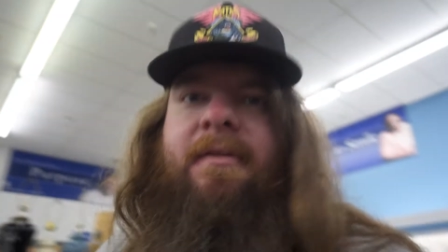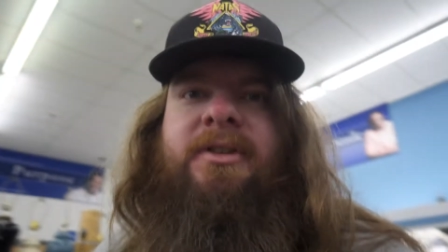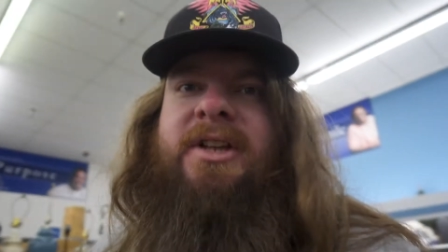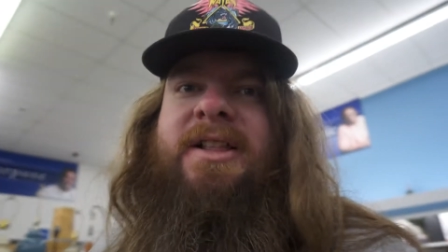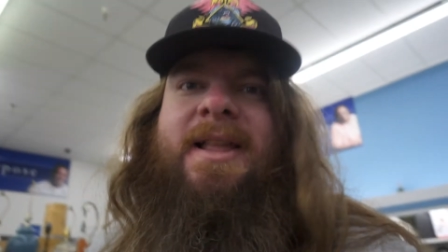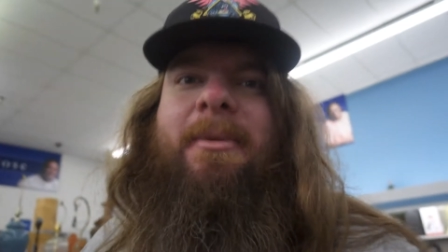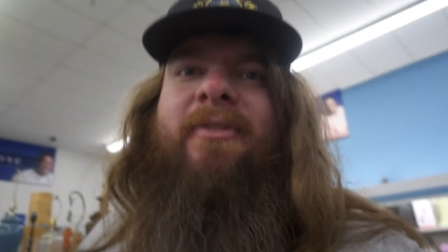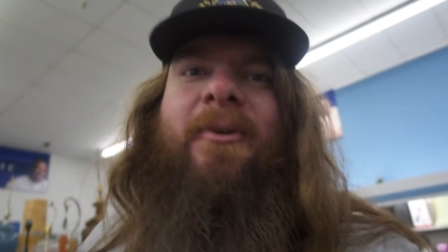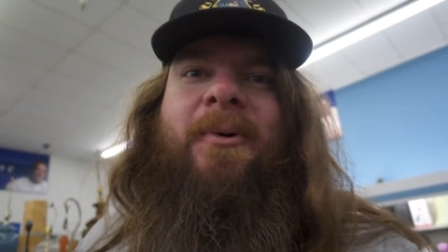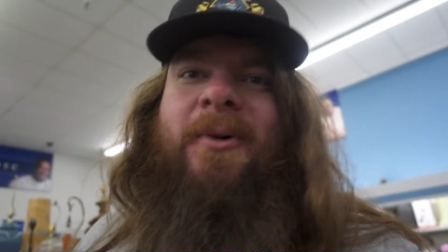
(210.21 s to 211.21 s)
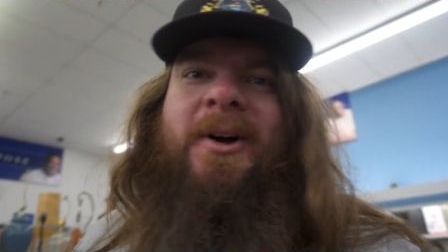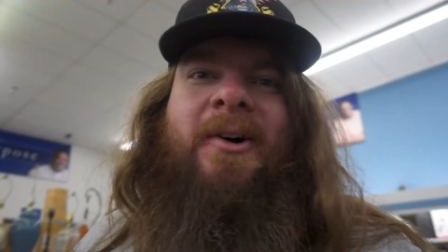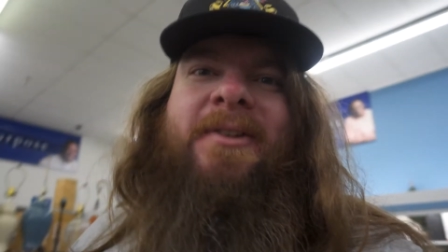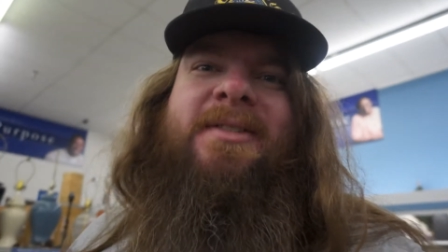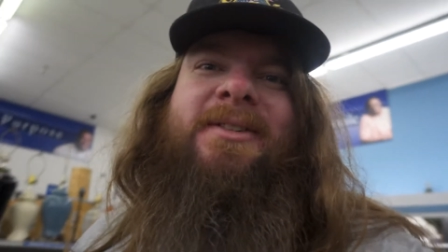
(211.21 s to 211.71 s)
never seen that before at
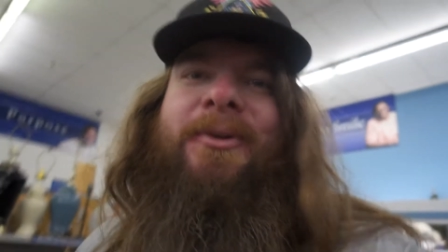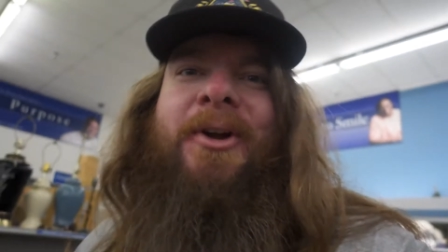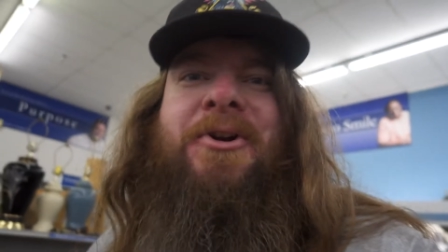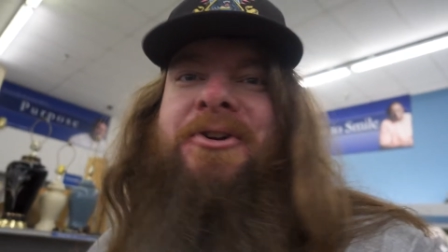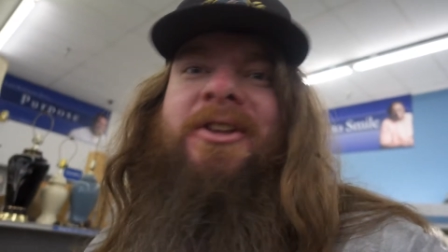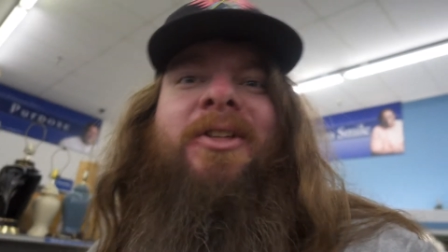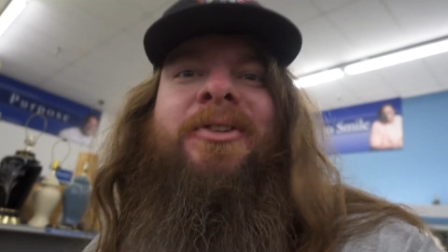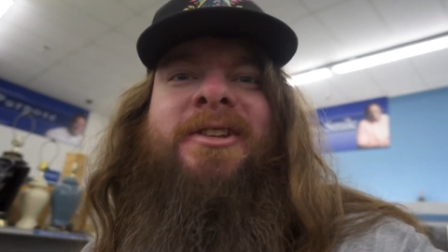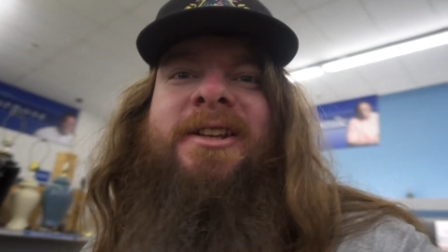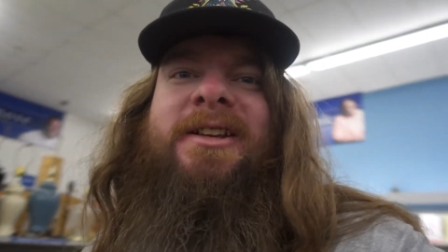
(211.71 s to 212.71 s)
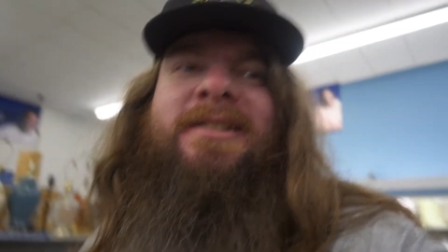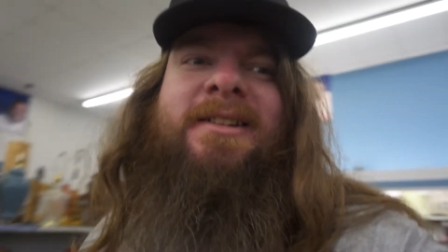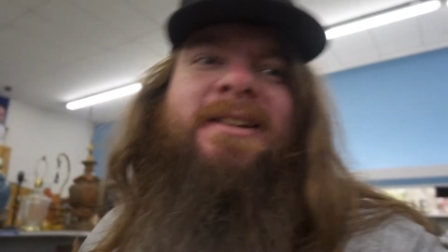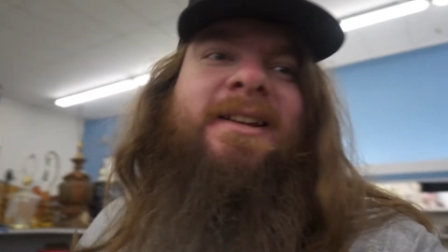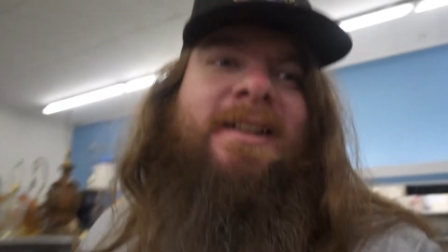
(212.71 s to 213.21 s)
all. We've sold hundreds of those things,
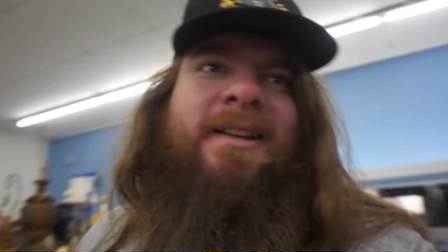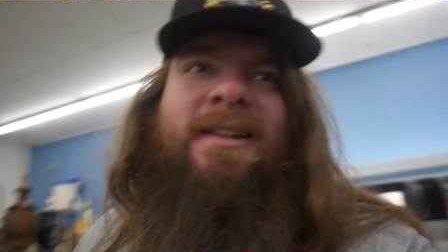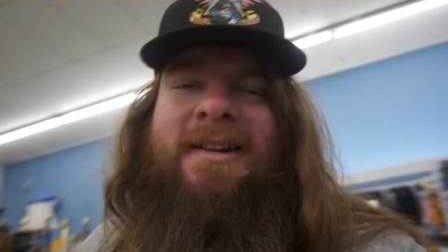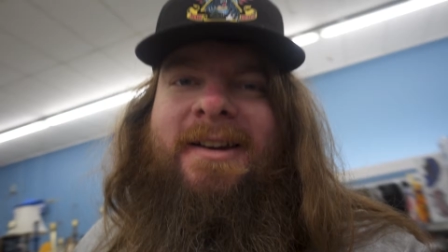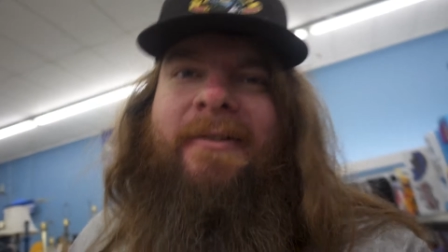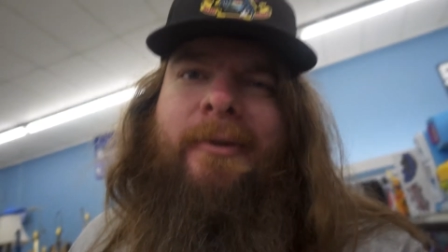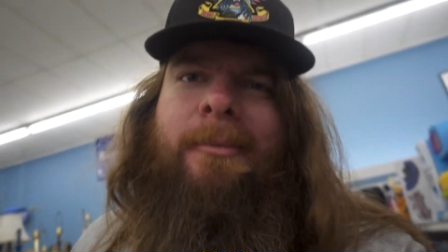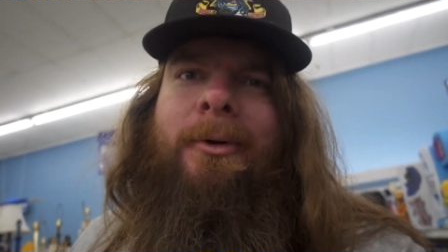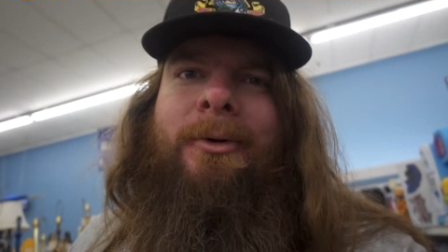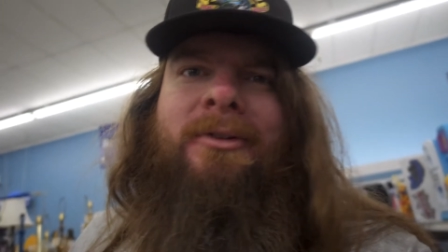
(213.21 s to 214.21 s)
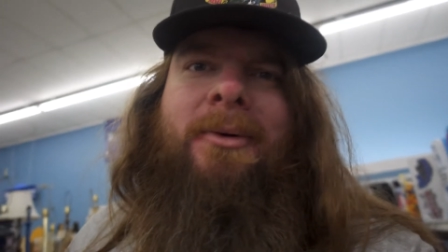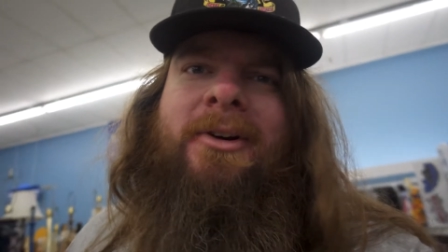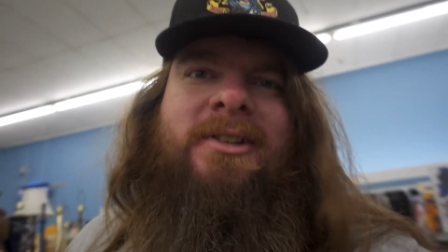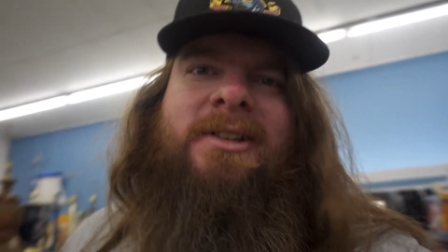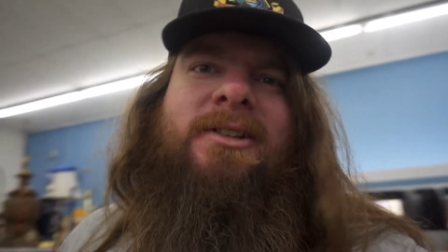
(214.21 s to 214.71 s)
and never a blue
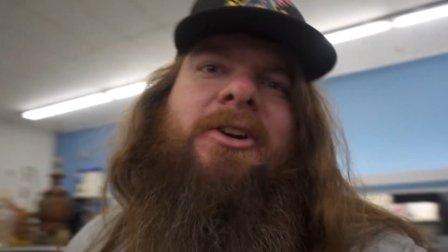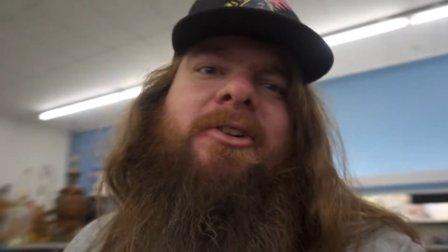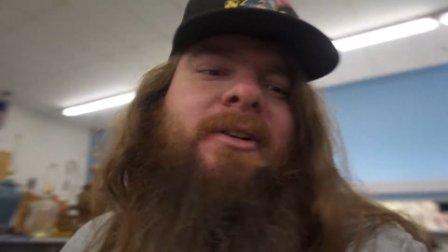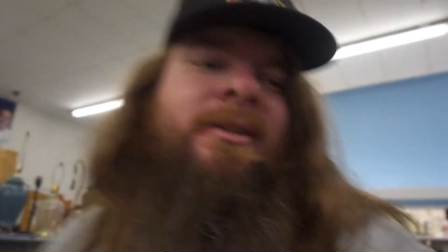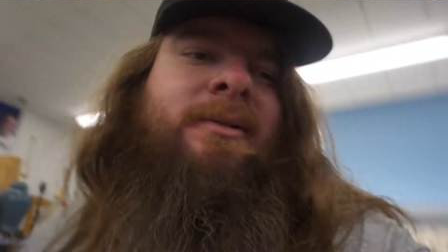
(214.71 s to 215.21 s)
Spirit 600.